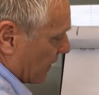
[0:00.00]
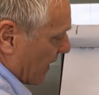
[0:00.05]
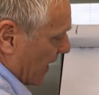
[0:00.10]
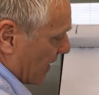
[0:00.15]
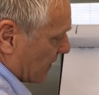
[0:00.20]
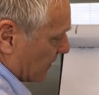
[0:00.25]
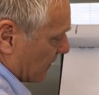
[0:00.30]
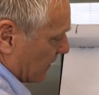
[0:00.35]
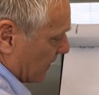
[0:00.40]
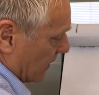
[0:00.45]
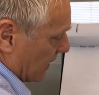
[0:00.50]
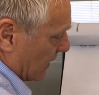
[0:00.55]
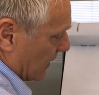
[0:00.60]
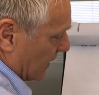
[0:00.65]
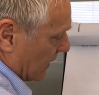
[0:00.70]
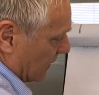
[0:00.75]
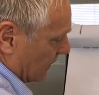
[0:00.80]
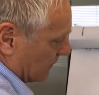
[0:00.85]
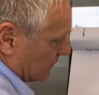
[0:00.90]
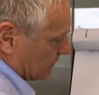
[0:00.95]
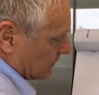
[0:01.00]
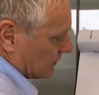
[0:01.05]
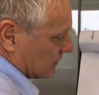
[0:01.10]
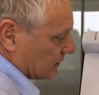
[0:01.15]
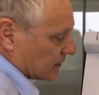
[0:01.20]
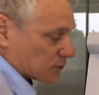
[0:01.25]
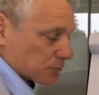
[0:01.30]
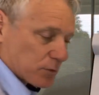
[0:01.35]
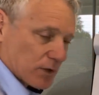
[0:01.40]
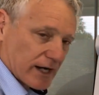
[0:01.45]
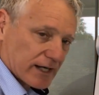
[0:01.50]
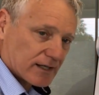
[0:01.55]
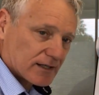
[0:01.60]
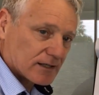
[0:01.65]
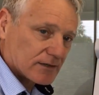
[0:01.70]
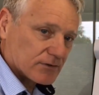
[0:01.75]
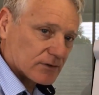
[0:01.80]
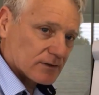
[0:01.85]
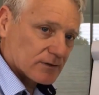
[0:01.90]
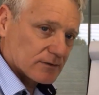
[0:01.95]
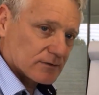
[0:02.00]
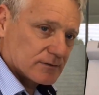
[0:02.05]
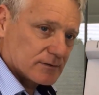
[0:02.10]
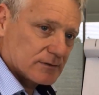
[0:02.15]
That there is break even.